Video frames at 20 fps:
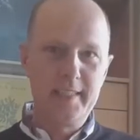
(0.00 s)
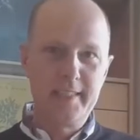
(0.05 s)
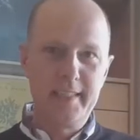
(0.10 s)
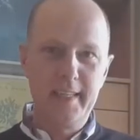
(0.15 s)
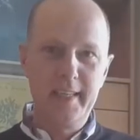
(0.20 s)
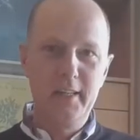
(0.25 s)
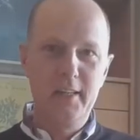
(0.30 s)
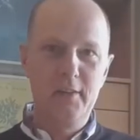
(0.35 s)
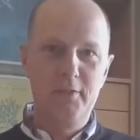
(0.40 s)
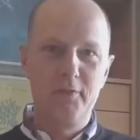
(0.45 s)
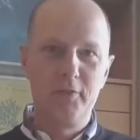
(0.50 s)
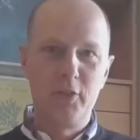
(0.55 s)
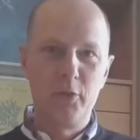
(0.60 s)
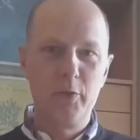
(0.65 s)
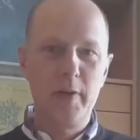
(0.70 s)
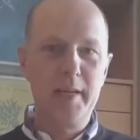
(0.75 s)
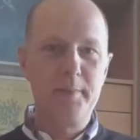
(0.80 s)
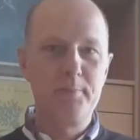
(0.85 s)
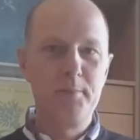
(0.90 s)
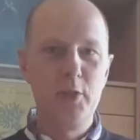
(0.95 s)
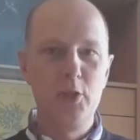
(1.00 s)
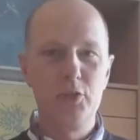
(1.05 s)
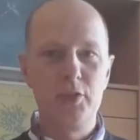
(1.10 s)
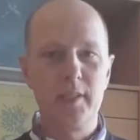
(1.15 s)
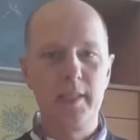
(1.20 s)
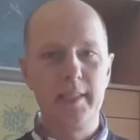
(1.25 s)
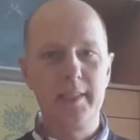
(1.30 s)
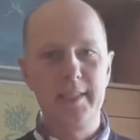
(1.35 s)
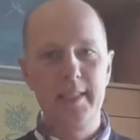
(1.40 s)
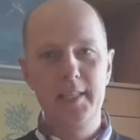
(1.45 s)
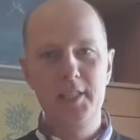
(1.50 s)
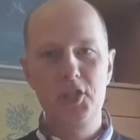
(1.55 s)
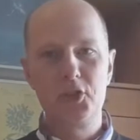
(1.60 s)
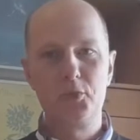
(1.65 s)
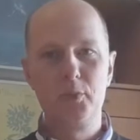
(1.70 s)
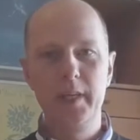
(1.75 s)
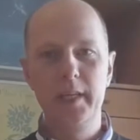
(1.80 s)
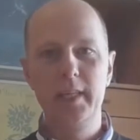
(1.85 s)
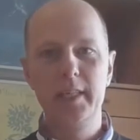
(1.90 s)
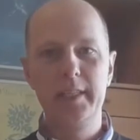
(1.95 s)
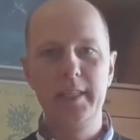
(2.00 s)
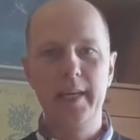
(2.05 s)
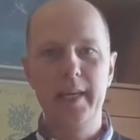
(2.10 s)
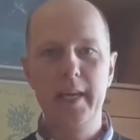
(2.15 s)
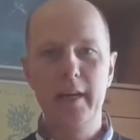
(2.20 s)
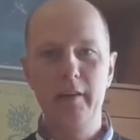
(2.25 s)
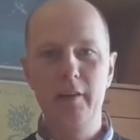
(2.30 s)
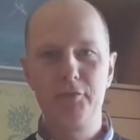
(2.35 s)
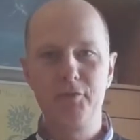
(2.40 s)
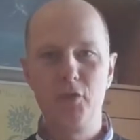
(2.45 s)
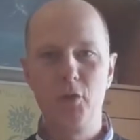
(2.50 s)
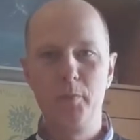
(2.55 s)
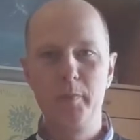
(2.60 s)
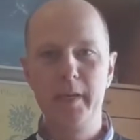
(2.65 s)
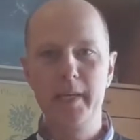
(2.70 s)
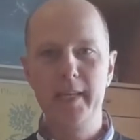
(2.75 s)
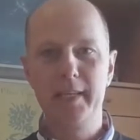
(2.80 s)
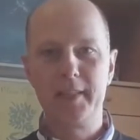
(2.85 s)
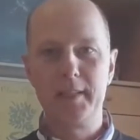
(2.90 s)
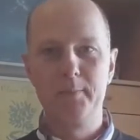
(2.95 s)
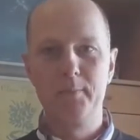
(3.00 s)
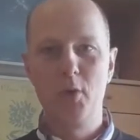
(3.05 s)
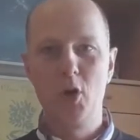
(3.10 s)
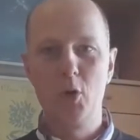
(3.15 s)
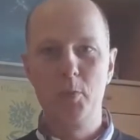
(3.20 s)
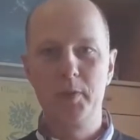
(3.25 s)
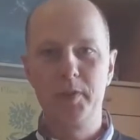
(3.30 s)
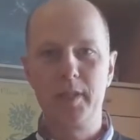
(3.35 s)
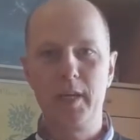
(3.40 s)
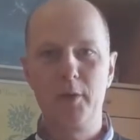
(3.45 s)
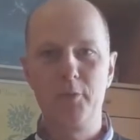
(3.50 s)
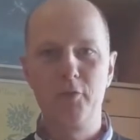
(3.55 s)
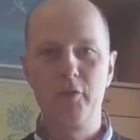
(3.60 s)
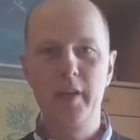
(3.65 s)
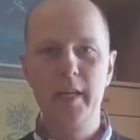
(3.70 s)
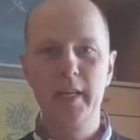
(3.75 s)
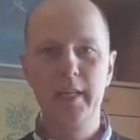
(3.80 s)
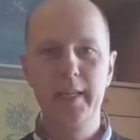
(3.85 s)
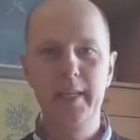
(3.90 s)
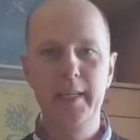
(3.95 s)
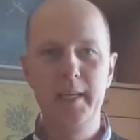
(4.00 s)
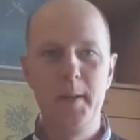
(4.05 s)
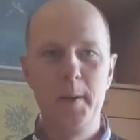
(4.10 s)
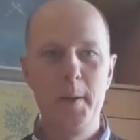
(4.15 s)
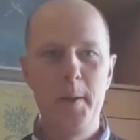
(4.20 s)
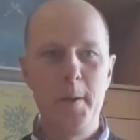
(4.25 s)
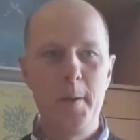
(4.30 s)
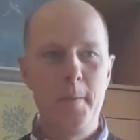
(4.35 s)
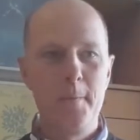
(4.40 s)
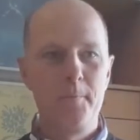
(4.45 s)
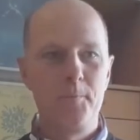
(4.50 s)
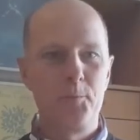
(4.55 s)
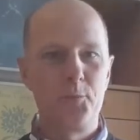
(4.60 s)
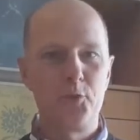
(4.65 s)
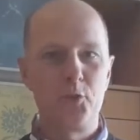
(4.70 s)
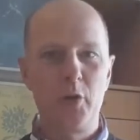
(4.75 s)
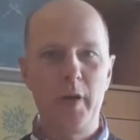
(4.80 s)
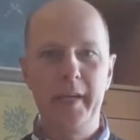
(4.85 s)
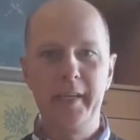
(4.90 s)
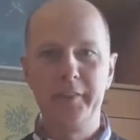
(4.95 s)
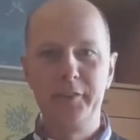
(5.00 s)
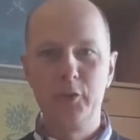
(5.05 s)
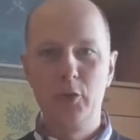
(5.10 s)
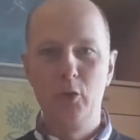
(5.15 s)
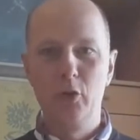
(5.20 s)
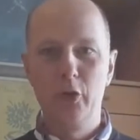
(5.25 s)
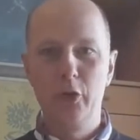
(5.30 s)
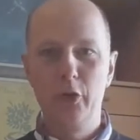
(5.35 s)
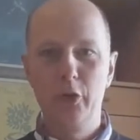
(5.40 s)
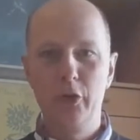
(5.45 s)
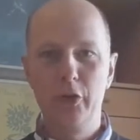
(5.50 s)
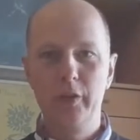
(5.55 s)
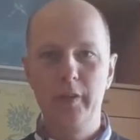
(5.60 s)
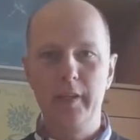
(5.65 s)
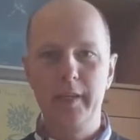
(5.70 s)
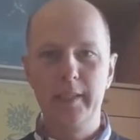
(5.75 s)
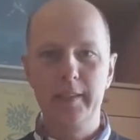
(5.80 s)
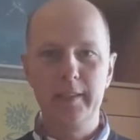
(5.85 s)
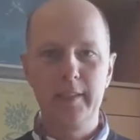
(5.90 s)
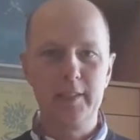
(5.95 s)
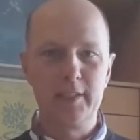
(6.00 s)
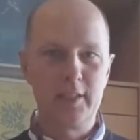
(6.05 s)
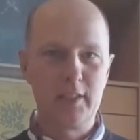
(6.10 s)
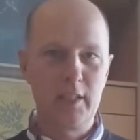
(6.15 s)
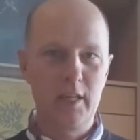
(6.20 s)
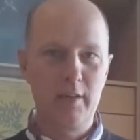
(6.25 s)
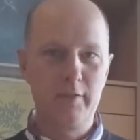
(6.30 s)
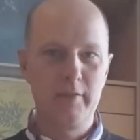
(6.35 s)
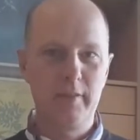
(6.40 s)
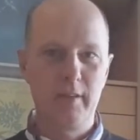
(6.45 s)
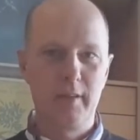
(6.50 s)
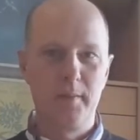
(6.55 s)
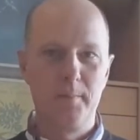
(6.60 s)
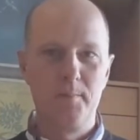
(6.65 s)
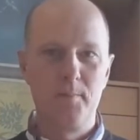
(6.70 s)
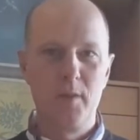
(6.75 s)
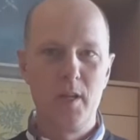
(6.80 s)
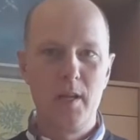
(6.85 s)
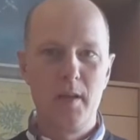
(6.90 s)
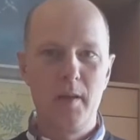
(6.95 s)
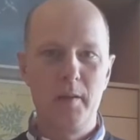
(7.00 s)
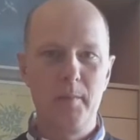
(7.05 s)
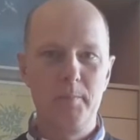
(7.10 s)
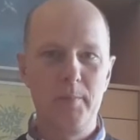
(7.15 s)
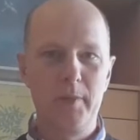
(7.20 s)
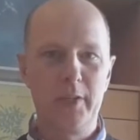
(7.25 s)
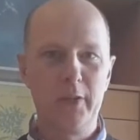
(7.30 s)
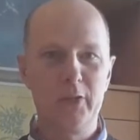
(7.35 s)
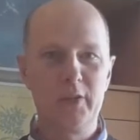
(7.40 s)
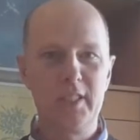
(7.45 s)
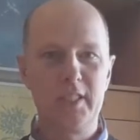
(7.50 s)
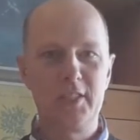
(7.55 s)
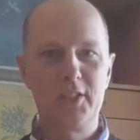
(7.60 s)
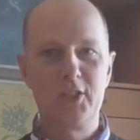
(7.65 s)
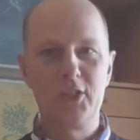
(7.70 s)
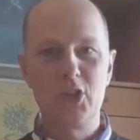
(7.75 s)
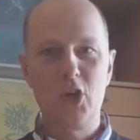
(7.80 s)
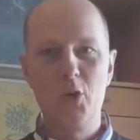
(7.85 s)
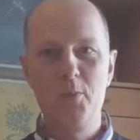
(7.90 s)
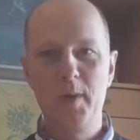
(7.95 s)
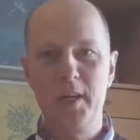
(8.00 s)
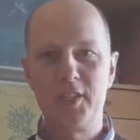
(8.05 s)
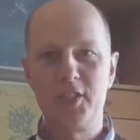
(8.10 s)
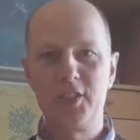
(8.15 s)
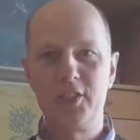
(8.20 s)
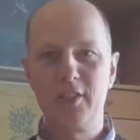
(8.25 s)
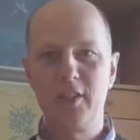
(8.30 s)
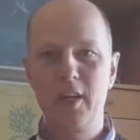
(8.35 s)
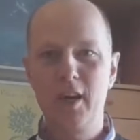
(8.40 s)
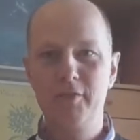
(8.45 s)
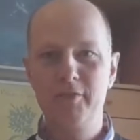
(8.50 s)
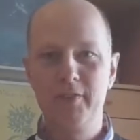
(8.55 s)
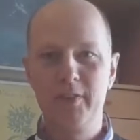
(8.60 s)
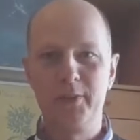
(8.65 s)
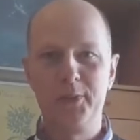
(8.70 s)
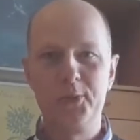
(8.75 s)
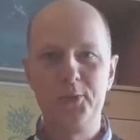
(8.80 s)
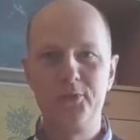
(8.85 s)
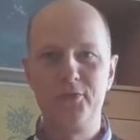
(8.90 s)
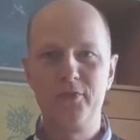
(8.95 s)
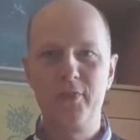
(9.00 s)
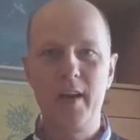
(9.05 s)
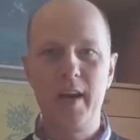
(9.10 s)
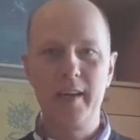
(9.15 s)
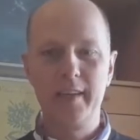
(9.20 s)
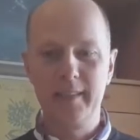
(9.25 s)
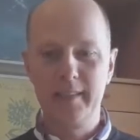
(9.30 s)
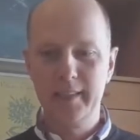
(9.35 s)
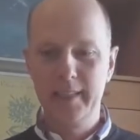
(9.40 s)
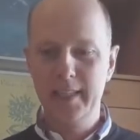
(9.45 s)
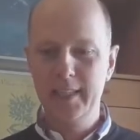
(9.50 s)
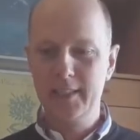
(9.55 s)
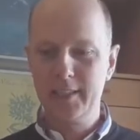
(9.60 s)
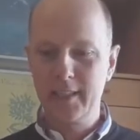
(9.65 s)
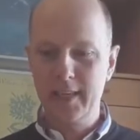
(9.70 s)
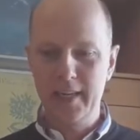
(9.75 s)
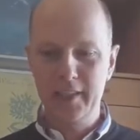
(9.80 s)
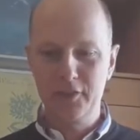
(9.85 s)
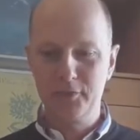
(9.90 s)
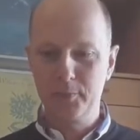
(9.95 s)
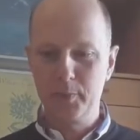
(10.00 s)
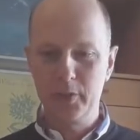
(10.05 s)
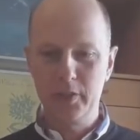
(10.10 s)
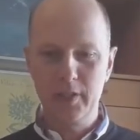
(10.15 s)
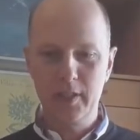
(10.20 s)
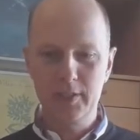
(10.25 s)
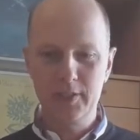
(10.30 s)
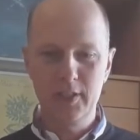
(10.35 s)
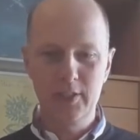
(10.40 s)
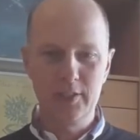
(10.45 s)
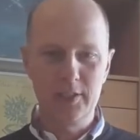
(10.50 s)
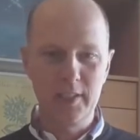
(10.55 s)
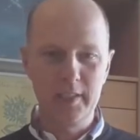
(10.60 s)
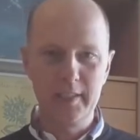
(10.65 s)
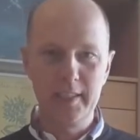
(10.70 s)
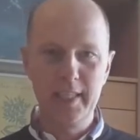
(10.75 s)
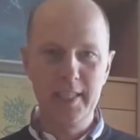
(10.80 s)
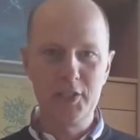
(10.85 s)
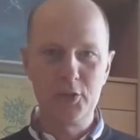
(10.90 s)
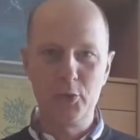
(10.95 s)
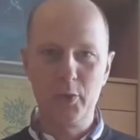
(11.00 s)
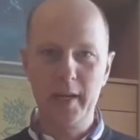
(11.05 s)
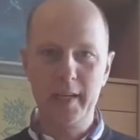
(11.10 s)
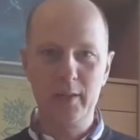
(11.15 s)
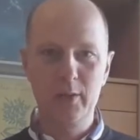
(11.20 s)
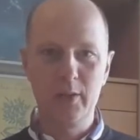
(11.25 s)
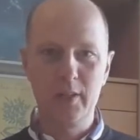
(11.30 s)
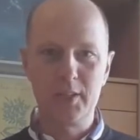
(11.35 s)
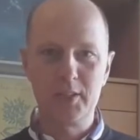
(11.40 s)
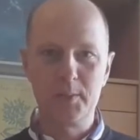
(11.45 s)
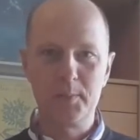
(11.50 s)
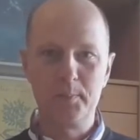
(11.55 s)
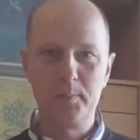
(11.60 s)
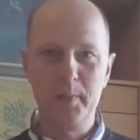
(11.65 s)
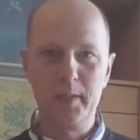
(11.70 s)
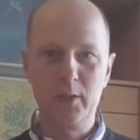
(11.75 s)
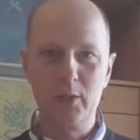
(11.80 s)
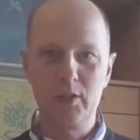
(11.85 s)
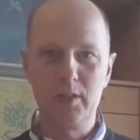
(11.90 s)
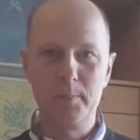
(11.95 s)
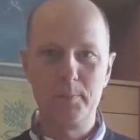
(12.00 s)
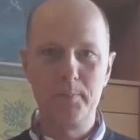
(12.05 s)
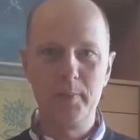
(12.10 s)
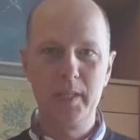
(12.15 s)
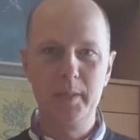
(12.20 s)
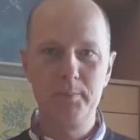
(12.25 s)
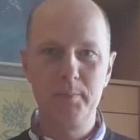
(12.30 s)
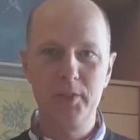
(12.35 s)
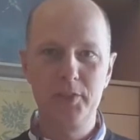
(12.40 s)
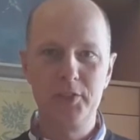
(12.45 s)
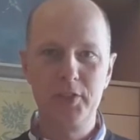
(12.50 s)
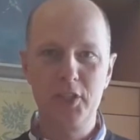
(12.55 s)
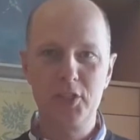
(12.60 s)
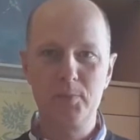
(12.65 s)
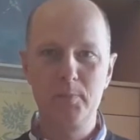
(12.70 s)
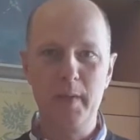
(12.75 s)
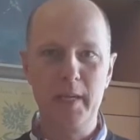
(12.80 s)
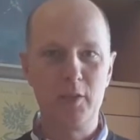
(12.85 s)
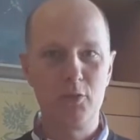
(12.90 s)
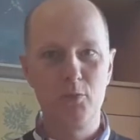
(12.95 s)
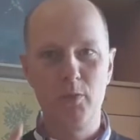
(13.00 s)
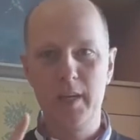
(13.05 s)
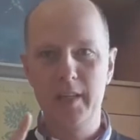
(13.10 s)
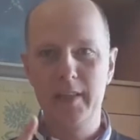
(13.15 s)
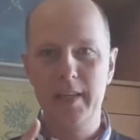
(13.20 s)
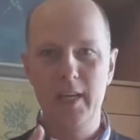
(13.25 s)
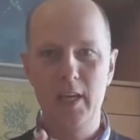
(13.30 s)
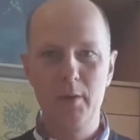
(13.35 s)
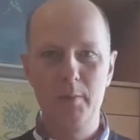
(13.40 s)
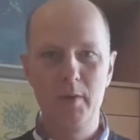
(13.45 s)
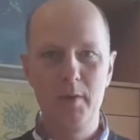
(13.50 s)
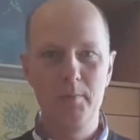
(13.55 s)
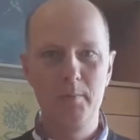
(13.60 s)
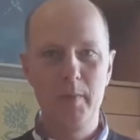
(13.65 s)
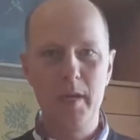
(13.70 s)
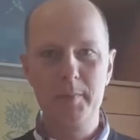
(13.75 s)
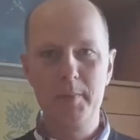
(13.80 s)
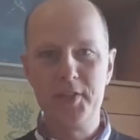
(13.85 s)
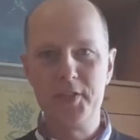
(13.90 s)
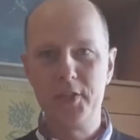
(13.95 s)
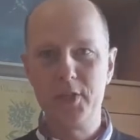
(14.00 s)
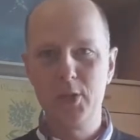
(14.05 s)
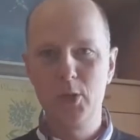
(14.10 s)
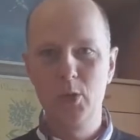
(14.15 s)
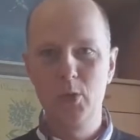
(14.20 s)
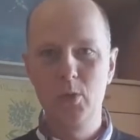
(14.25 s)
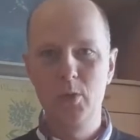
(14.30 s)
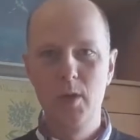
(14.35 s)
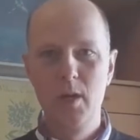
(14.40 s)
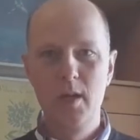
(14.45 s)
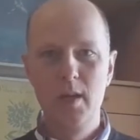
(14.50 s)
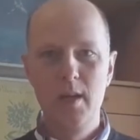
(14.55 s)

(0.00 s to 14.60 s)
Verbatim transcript: still great music, and this is really the era for me at the moment. I'm really trying to learn and discover, because it's so much tougher to find these kind of productions and these records, because the people just make one album, maybe two,